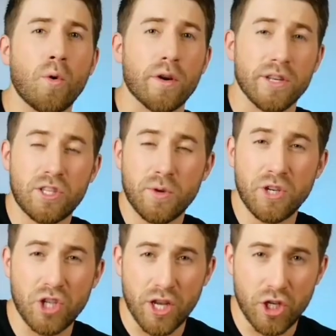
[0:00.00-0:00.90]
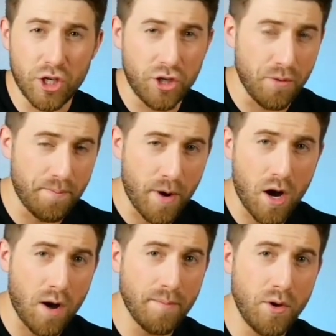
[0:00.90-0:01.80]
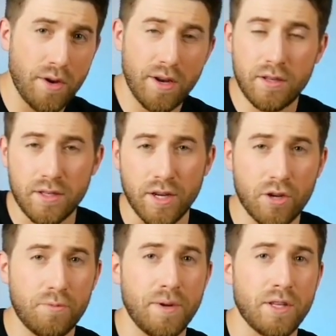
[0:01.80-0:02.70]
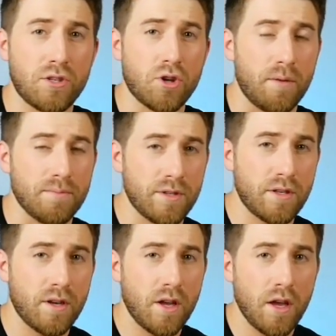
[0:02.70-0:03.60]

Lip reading: we're going to switch and just do palm-muted single beat strums.